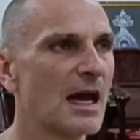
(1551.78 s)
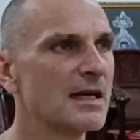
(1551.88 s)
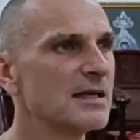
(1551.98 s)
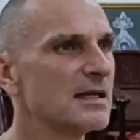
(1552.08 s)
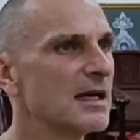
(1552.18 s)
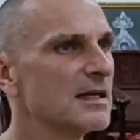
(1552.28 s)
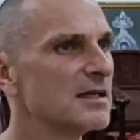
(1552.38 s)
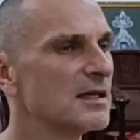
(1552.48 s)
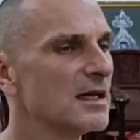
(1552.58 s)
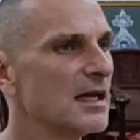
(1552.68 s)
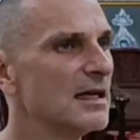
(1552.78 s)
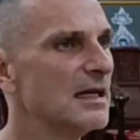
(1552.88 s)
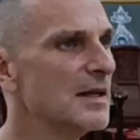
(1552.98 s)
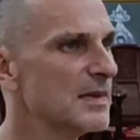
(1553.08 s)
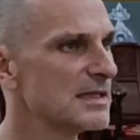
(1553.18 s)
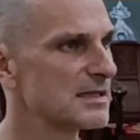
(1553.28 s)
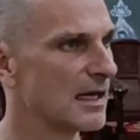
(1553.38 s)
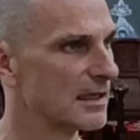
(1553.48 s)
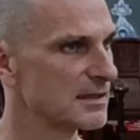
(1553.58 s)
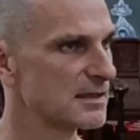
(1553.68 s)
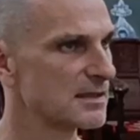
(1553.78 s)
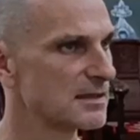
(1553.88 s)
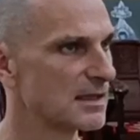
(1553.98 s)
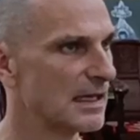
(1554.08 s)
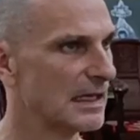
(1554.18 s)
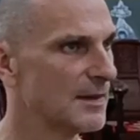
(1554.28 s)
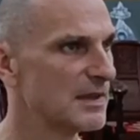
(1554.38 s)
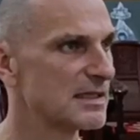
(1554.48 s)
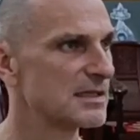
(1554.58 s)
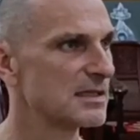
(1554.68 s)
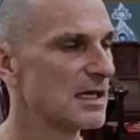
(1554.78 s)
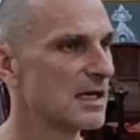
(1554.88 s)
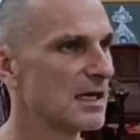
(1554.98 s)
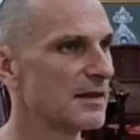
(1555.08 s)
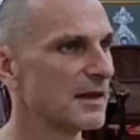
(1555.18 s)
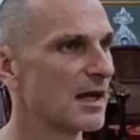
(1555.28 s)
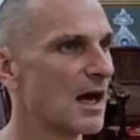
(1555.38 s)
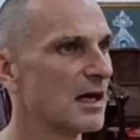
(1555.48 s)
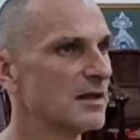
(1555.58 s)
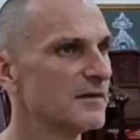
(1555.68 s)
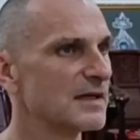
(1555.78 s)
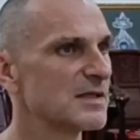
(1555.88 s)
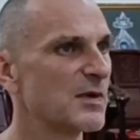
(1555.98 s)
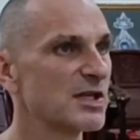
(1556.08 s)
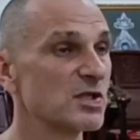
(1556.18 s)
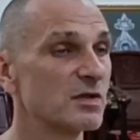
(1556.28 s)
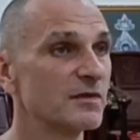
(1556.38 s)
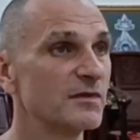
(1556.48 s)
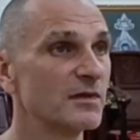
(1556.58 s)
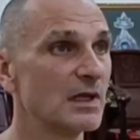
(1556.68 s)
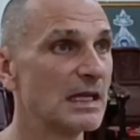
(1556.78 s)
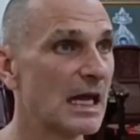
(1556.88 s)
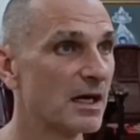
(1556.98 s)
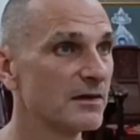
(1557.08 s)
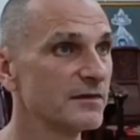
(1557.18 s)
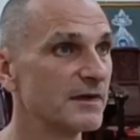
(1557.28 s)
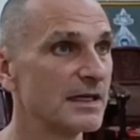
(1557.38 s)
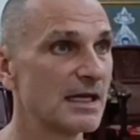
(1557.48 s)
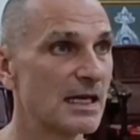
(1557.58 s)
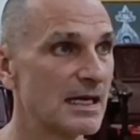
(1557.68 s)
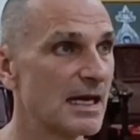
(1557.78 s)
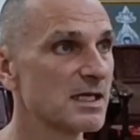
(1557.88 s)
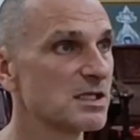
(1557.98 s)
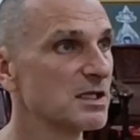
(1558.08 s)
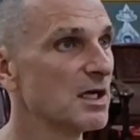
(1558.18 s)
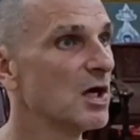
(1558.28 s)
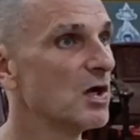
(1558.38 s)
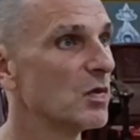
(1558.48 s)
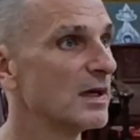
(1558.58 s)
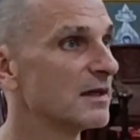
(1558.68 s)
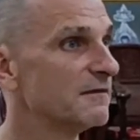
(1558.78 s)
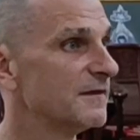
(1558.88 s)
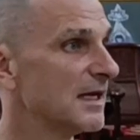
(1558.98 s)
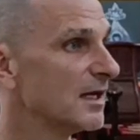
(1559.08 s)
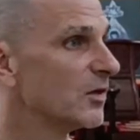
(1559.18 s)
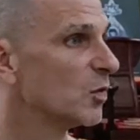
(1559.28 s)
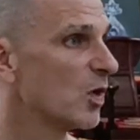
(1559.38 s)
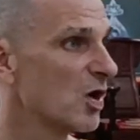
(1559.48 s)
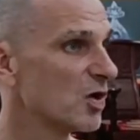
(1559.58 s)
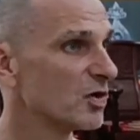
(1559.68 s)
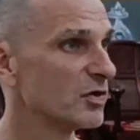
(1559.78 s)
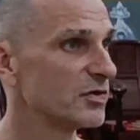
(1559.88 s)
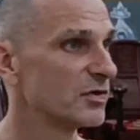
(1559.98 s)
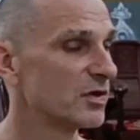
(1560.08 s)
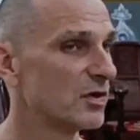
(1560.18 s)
And it limits us. It limits the kind of expression of love and connection we can feel in the world.